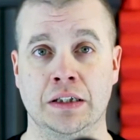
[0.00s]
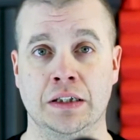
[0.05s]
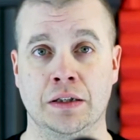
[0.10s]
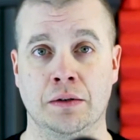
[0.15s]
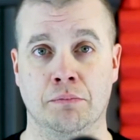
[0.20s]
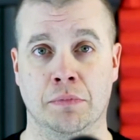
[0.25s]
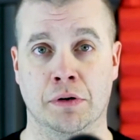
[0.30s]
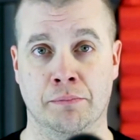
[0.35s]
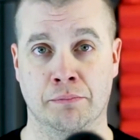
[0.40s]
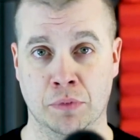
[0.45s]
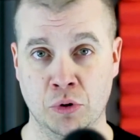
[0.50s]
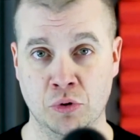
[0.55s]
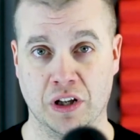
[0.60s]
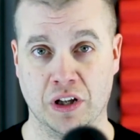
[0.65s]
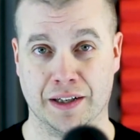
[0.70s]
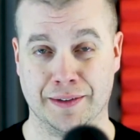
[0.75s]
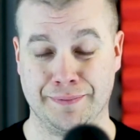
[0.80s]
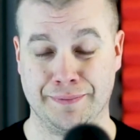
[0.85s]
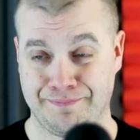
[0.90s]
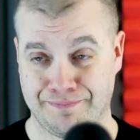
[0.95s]
But
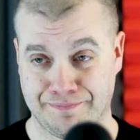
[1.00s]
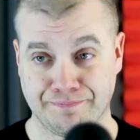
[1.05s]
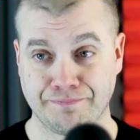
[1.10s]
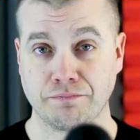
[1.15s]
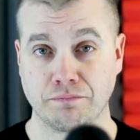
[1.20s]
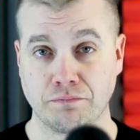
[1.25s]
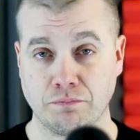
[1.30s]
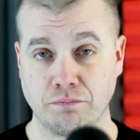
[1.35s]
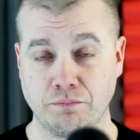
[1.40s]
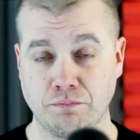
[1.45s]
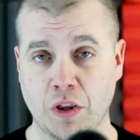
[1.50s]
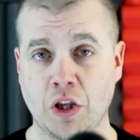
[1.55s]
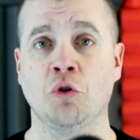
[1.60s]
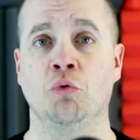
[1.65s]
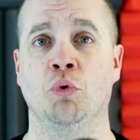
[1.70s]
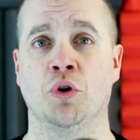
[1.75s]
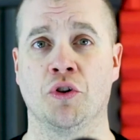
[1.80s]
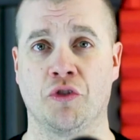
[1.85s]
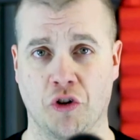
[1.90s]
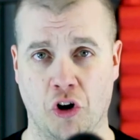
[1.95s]
Moolah
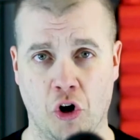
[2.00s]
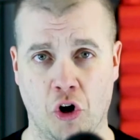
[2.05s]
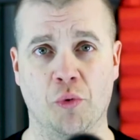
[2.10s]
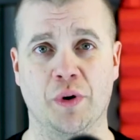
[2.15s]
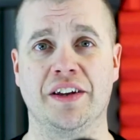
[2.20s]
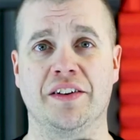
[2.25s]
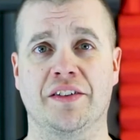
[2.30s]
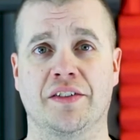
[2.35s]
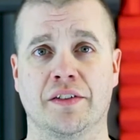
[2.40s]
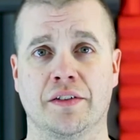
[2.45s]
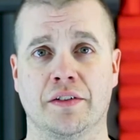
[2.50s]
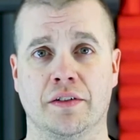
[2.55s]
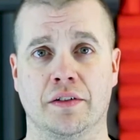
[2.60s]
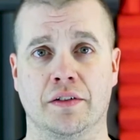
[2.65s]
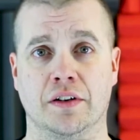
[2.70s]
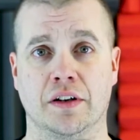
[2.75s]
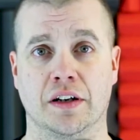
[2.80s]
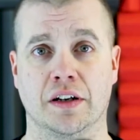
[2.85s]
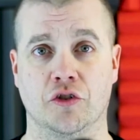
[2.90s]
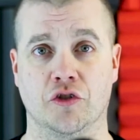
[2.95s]
was always
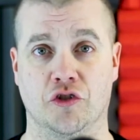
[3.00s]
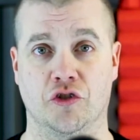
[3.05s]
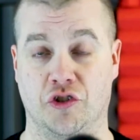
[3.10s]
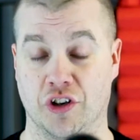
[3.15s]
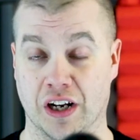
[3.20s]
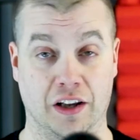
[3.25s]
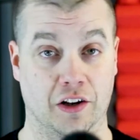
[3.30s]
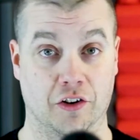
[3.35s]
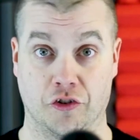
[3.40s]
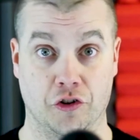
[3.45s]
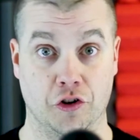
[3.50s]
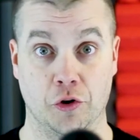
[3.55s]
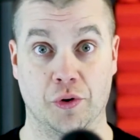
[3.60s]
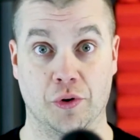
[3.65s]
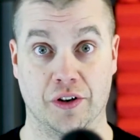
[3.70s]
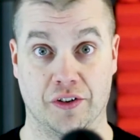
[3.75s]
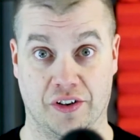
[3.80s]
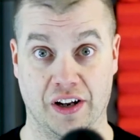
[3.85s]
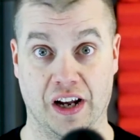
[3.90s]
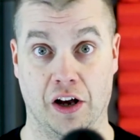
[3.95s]
jealous, and you
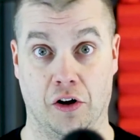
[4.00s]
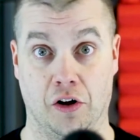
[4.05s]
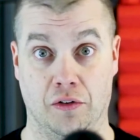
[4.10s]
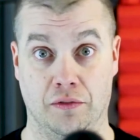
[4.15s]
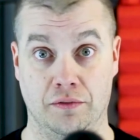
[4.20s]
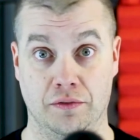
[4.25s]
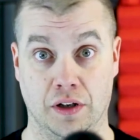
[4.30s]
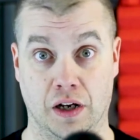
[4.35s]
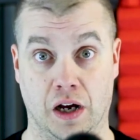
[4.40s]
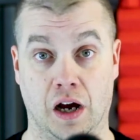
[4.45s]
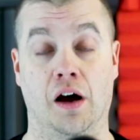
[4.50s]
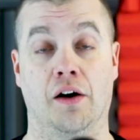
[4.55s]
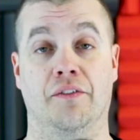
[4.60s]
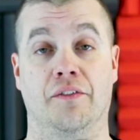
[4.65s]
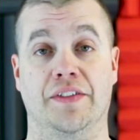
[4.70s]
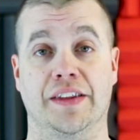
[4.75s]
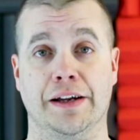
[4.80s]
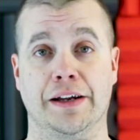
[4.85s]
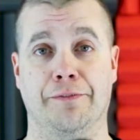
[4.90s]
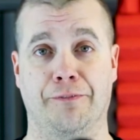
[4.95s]
could tell,
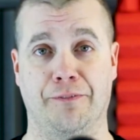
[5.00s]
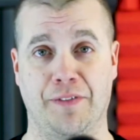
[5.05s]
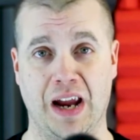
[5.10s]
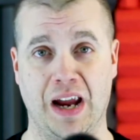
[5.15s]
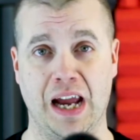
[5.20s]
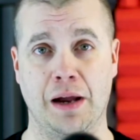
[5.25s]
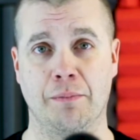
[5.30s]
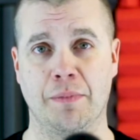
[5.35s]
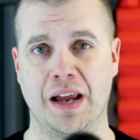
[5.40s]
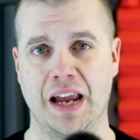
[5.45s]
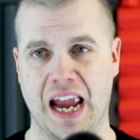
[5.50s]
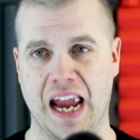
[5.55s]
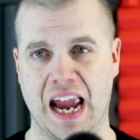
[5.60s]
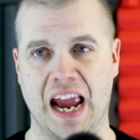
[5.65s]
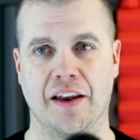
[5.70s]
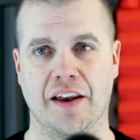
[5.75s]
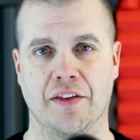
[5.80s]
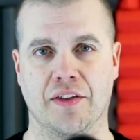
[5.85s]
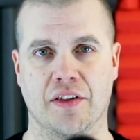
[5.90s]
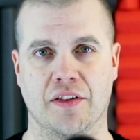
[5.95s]
of the fame
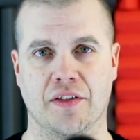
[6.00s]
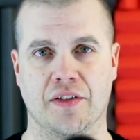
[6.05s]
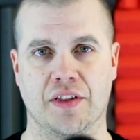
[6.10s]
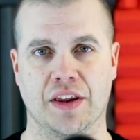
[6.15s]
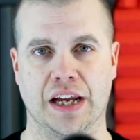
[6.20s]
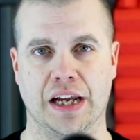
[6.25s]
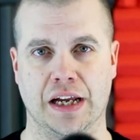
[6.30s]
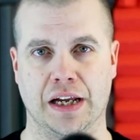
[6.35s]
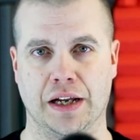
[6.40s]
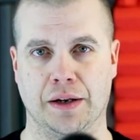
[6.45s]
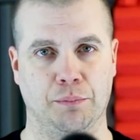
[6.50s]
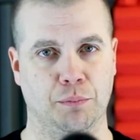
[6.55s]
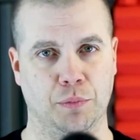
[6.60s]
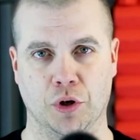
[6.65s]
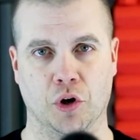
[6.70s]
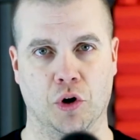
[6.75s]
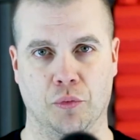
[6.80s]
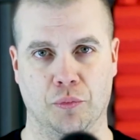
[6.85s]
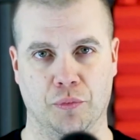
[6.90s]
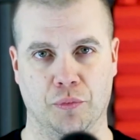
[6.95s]
and the, you know,